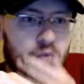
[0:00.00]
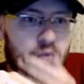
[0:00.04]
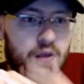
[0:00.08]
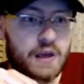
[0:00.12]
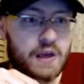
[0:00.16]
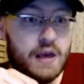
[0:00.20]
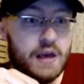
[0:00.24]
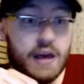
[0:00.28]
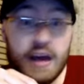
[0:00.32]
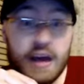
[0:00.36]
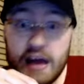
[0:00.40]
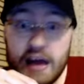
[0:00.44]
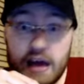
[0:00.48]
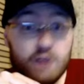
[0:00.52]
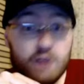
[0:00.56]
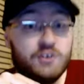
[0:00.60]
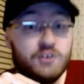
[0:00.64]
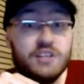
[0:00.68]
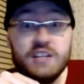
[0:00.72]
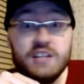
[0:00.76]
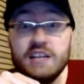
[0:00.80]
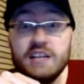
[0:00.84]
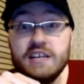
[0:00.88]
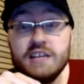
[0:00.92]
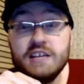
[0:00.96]
How did
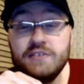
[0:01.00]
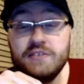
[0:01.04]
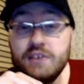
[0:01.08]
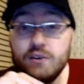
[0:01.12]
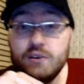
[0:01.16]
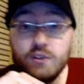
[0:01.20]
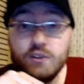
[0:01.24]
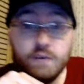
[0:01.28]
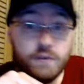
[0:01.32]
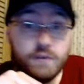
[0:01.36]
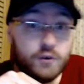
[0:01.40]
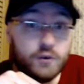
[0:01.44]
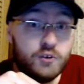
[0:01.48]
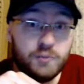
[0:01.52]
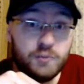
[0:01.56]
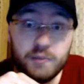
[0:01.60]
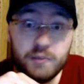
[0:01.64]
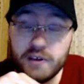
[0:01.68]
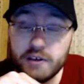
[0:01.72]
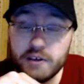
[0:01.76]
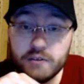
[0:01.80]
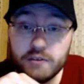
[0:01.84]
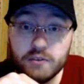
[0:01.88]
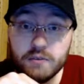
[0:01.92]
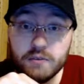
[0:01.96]
it get there in the first
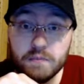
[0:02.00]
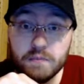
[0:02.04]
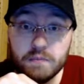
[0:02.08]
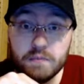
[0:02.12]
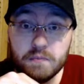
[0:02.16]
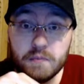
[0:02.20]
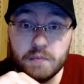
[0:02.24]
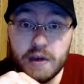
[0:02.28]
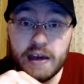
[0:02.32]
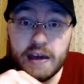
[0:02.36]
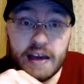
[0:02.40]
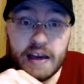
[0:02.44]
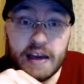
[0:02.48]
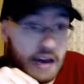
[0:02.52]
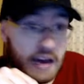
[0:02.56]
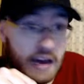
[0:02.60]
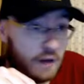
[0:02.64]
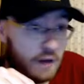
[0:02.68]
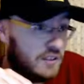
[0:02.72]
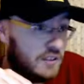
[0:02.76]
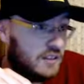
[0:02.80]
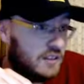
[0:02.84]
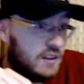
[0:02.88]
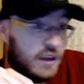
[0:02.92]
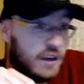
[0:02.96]
place? How
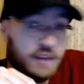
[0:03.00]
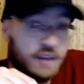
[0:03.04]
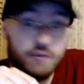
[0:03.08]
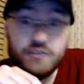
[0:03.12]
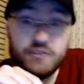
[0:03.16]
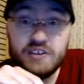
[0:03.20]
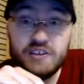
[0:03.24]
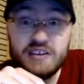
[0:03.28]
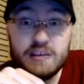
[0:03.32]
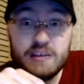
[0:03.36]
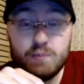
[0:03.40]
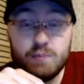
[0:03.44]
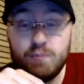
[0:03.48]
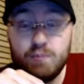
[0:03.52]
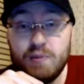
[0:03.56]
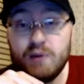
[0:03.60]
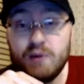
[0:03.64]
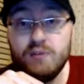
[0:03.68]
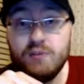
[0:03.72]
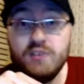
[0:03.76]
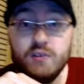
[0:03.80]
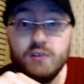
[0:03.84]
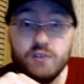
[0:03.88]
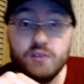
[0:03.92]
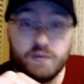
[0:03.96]
did everything get built
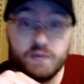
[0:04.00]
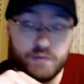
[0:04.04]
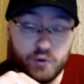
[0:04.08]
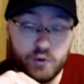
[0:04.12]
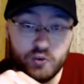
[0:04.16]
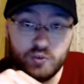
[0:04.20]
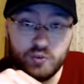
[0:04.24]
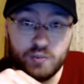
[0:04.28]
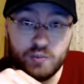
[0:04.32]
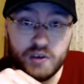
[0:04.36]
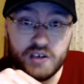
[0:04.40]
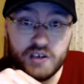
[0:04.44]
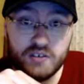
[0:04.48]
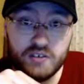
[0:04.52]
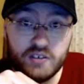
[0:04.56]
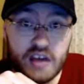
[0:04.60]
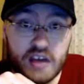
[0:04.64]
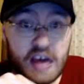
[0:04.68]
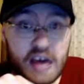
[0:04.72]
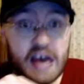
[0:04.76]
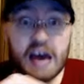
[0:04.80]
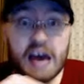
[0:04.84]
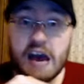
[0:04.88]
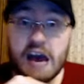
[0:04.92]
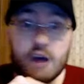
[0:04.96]
in the first place?
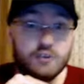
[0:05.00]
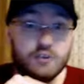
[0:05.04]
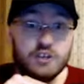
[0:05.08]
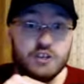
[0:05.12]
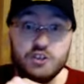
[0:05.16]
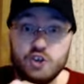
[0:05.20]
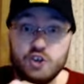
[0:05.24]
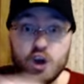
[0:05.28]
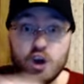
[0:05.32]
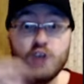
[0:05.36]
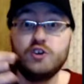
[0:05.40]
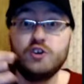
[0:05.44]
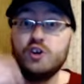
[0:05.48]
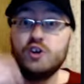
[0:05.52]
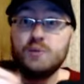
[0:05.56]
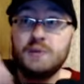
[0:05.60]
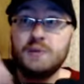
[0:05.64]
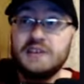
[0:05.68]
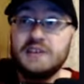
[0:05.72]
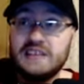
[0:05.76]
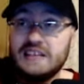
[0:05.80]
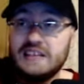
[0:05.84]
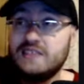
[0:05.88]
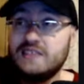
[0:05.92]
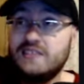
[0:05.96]
How did John Goodman
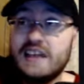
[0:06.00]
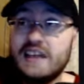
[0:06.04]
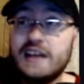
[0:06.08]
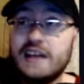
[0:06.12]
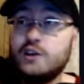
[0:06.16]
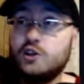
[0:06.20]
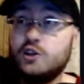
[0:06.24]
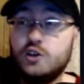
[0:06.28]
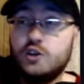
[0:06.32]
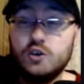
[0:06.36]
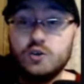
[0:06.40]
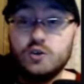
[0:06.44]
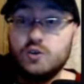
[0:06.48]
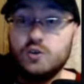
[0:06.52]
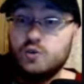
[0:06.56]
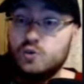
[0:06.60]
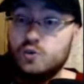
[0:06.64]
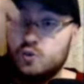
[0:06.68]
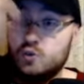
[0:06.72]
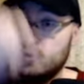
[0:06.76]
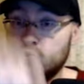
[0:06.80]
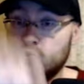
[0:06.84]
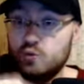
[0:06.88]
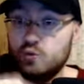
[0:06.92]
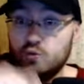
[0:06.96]
get that girl
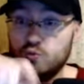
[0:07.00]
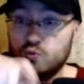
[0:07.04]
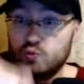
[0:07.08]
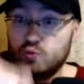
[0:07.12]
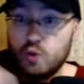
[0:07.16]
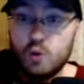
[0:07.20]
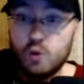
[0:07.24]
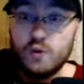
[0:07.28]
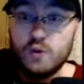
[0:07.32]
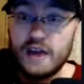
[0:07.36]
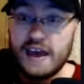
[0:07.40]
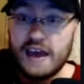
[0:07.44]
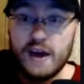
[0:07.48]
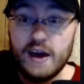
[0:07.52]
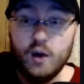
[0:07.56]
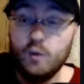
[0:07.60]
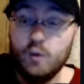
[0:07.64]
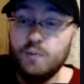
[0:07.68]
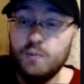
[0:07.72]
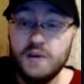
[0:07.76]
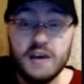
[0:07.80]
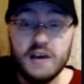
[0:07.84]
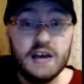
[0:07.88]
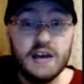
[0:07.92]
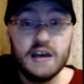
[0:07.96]
who wrote Help?
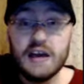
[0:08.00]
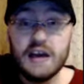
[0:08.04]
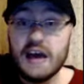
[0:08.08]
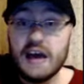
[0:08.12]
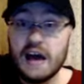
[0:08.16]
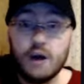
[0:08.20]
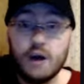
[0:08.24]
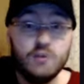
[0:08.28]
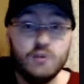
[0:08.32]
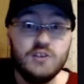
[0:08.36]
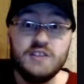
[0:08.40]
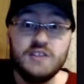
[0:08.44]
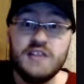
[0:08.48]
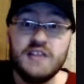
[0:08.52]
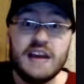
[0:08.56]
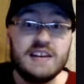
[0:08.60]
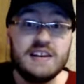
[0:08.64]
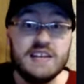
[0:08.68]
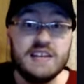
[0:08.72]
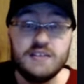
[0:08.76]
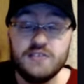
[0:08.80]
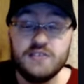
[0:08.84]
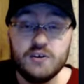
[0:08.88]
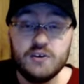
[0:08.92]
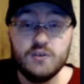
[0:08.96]
How did that get
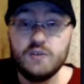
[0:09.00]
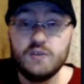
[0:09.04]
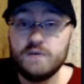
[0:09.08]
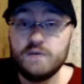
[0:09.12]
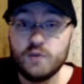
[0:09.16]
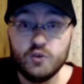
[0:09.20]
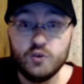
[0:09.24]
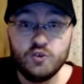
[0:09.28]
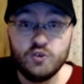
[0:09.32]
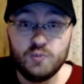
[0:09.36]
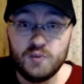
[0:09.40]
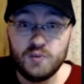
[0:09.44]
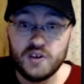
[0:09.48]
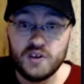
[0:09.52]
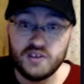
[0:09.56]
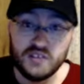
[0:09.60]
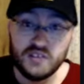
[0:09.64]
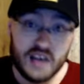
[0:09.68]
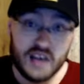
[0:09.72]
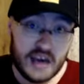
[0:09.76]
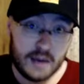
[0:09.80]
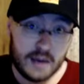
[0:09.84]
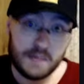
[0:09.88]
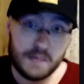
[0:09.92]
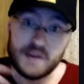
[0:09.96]
there in the first place?
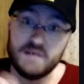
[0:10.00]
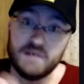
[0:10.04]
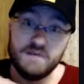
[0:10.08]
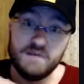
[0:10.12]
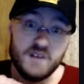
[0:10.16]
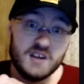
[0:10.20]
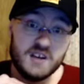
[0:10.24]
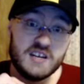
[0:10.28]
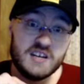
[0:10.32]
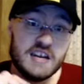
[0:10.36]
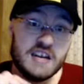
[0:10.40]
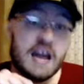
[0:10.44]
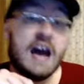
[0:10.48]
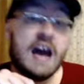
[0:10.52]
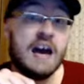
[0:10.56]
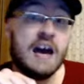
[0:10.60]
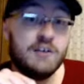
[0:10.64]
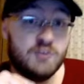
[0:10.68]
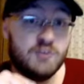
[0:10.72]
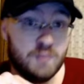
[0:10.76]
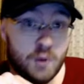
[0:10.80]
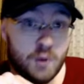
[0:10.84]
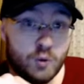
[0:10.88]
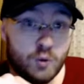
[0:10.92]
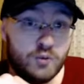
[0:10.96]
By fucking
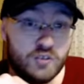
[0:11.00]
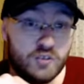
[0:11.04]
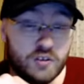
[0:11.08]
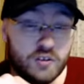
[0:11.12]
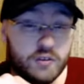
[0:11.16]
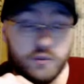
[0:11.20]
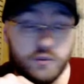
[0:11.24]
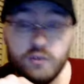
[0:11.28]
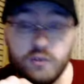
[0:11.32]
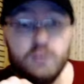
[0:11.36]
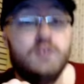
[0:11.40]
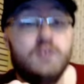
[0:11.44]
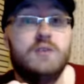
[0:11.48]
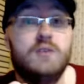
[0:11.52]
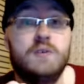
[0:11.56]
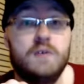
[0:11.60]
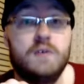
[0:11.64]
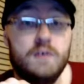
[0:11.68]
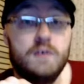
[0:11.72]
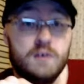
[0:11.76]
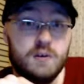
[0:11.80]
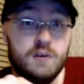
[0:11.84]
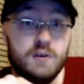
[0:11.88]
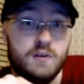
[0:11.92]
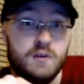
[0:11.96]
osmosis?
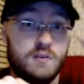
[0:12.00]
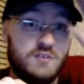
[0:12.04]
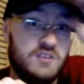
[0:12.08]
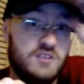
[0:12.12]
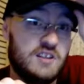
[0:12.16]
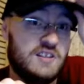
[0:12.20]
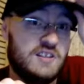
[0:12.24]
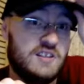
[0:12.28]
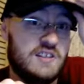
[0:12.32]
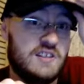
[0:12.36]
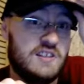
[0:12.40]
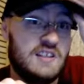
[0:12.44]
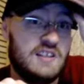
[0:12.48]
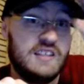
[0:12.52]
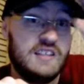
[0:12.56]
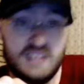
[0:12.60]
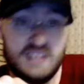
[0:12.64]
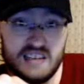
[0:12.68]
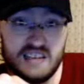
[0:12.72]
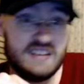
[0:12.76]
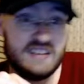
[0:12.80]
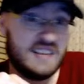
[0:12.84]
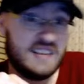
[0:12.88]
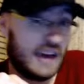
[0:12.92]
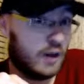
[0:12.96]
Did, did he
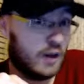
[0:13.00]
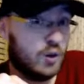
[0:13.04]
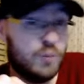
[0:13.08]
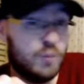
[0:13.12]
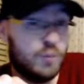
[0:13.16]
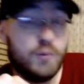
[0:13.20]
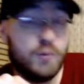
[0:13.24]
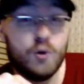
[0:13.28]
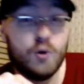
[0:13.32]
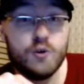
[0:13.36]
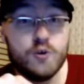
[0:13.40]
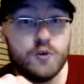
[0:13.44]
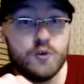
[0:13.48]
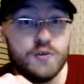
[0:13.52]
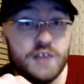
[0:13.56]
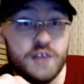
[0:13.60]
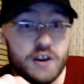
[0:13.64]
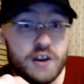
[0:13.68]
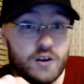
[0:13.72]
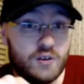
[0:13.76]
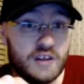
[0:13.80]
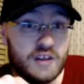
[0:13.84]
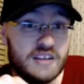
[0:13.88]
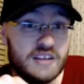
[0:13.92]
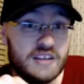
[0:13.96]
teleport her there
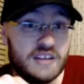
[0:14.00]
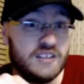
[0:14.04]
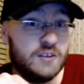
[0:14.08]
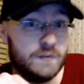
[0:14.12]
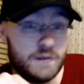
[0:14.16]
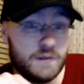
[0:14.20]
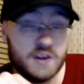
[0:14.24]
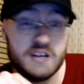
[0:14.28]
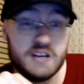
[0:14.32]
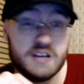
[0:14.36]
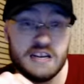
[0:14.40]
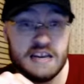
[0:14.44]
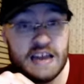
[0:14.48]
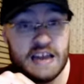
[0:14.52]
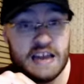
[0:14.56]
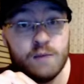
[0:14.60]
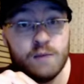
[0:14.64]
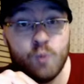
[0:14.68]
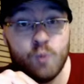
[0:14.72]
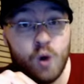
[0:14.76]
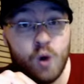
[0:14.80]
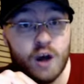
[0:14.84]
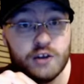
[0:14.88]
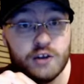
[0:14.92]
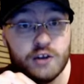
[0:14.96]
like he's fucking Night
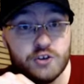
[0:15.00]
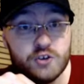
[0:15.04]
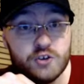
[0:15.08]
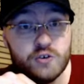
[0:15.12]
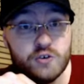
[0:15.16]
Watcher?